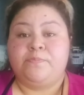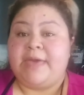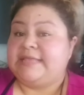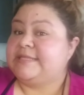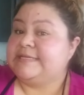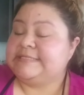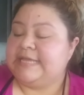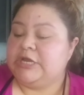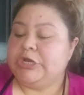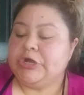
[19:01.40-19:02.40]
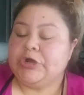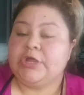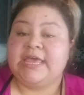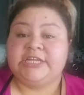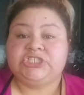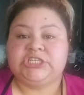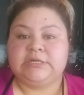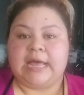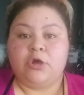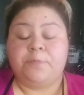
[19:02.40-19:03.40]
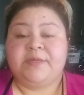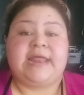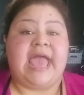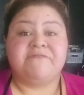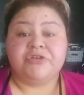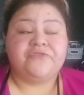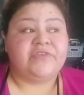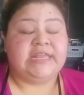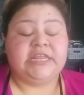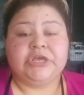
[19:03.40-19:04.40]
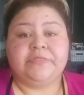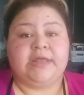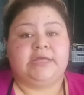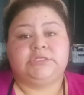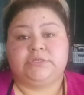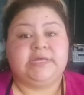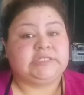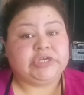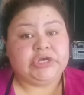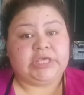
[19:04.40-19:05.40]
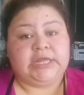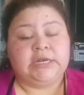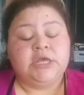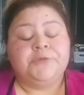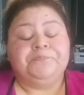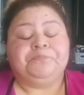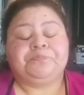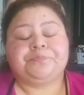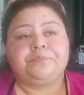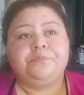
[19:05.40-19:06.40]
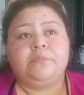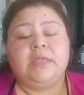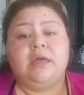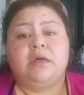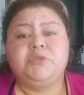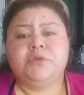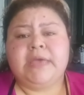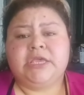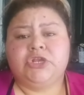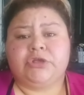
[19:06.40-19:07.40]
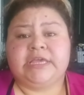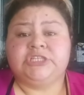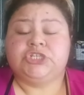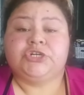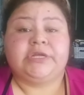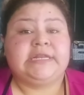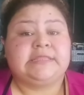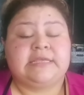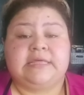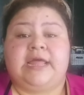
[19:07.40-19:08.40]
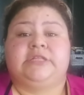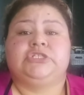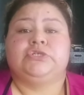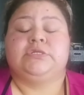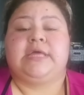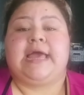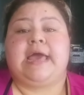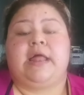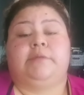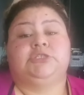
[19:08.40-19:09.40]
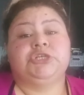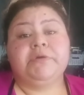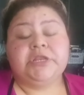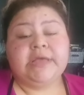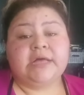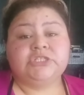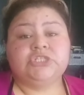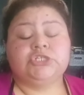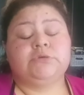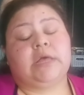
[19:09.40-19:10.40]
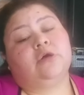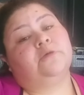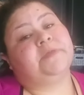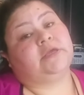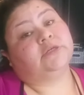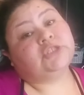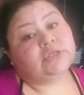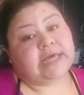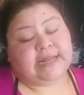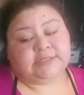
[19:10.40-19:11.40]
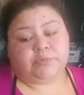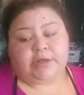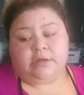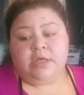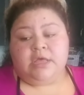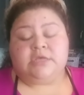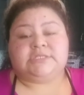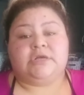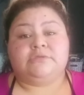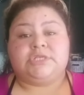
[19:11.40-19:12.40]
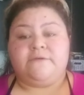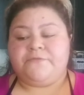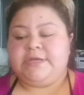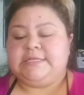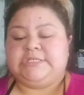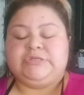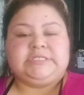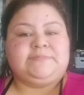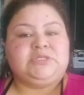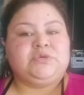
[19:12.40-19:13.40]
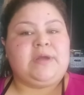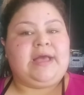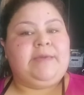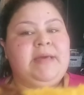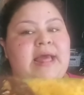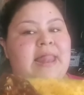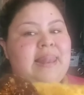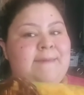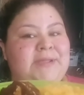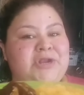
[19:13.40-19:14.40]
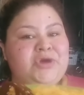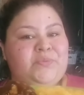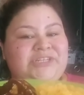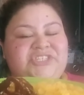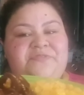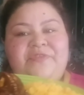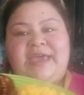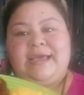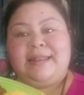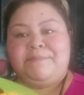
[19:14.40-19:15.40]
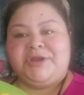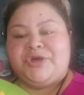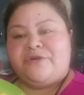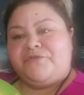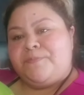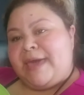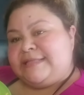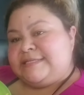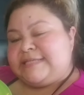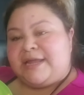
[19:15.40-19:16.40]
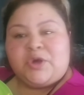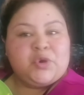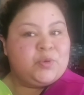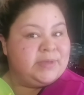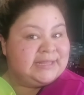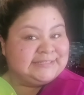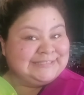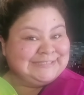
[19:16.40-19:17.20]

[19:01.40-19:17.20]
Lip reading: make this in your kitchen. I hope that every video that I do that's cooking, you make in your kitchen, or anything that I do that I'm showing you how to do, I hope that you do that as well. So don't forget to subscribe. Let me know what you think. Let me know if you make this at home, and